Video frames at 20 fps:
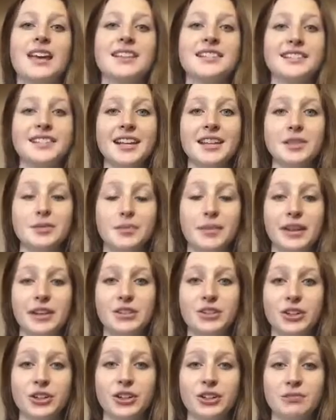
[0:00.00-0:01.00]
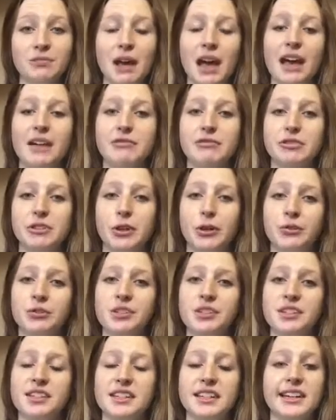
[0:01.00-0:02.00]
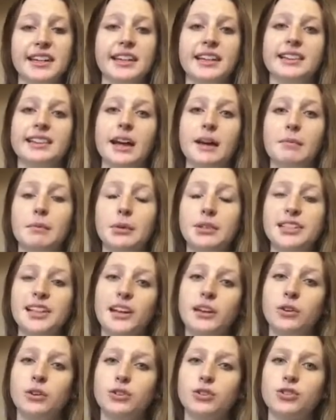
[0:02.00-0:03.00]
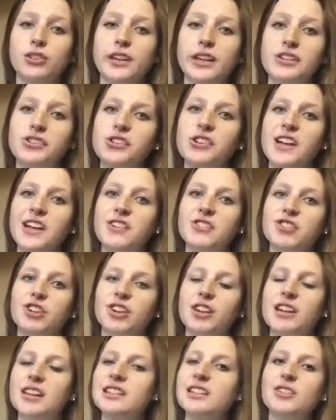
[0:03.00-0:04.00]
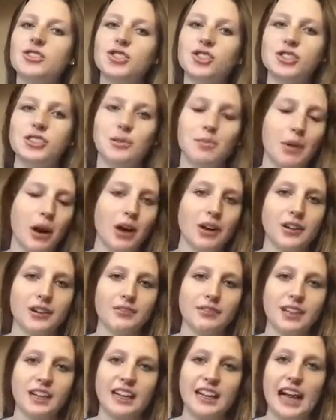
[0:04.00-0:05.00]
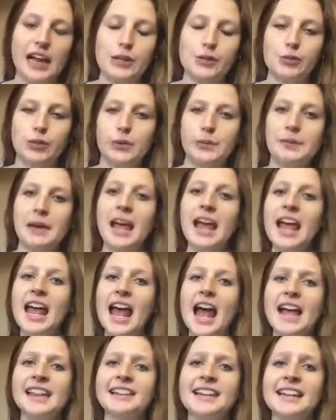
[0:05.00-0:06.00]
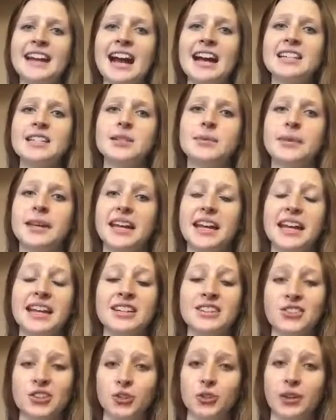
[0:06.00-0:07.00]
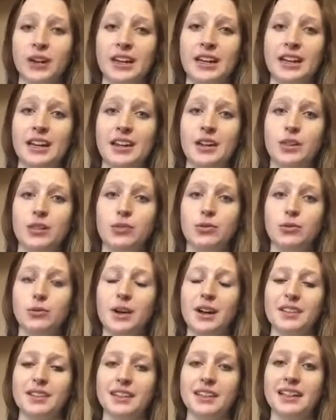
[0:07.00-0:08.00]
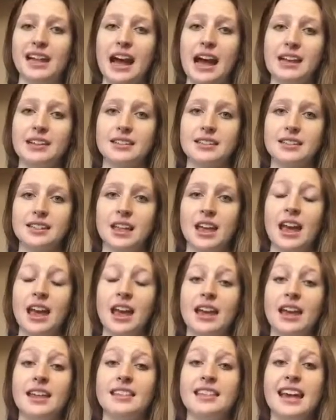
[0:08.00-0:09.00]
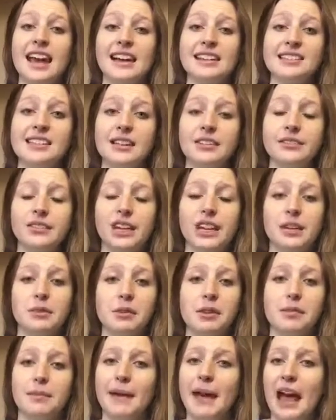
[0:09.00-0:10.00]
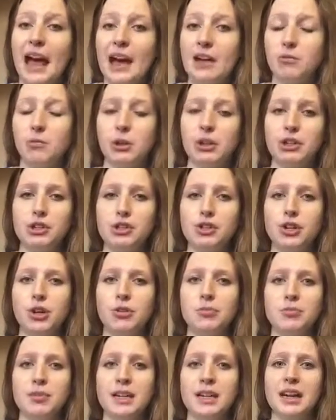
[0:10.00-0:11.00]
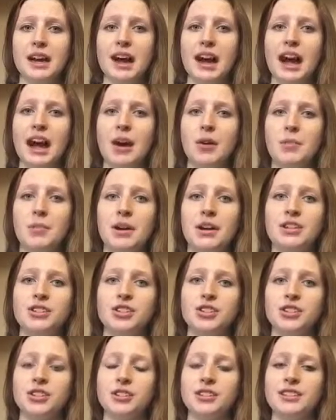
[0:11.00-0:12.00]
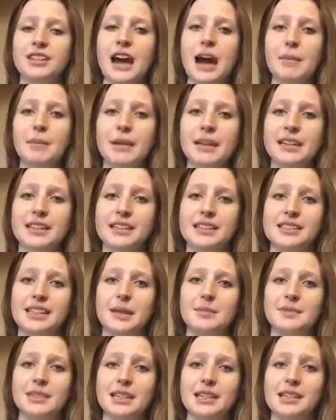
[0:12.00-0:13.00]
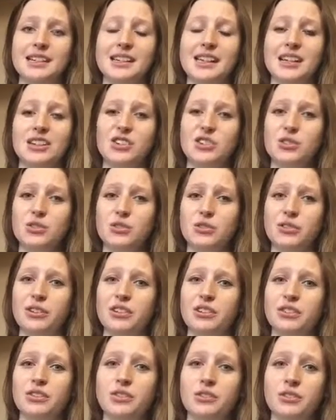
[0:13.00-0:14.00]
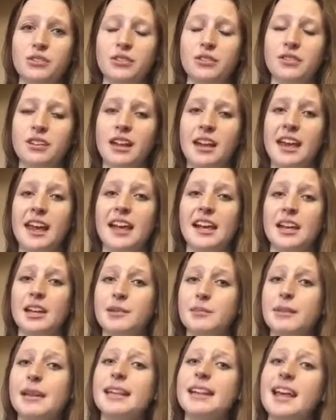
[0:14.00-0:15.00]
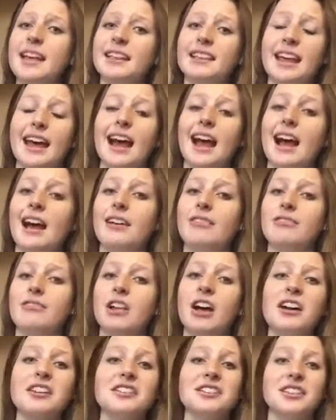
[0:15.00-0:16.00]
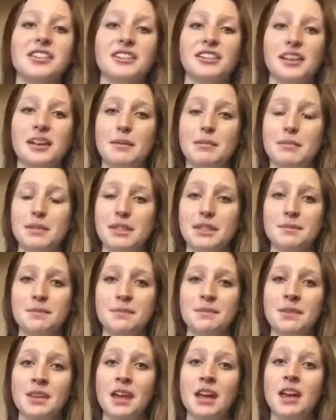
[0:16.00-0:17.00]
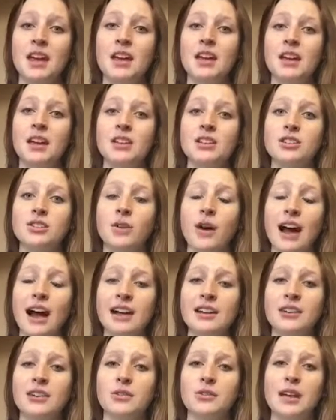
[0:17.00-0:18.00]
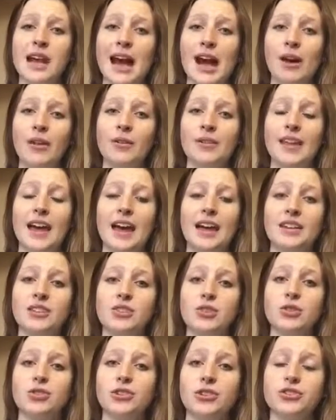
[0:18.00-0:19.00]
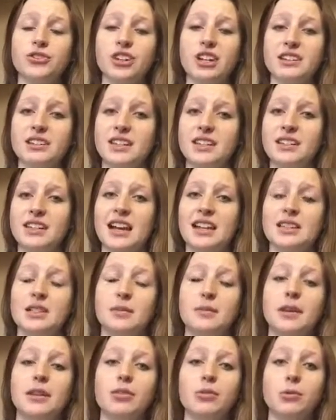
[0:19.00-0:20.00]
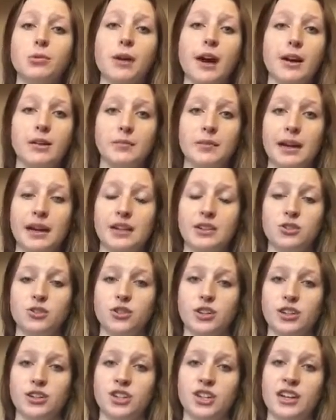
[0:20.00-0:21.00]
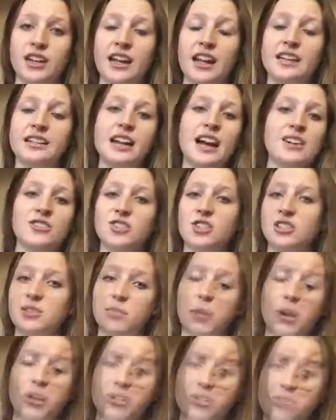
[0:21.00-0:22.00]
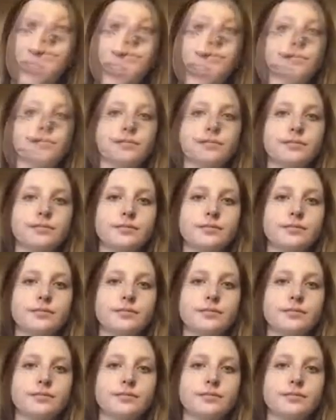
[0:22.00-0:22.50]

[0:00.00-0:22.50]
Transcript: Since midterm, I've grown to see that multicultural education isn't just a part of the classroom, and that it has to be integrated throughout the class. The activity with Pat really showed me how much not being accepted can do to a student. It can be like they have lost their limbs. So I know now that social justice has to be throughout my instruction and not just parts of it.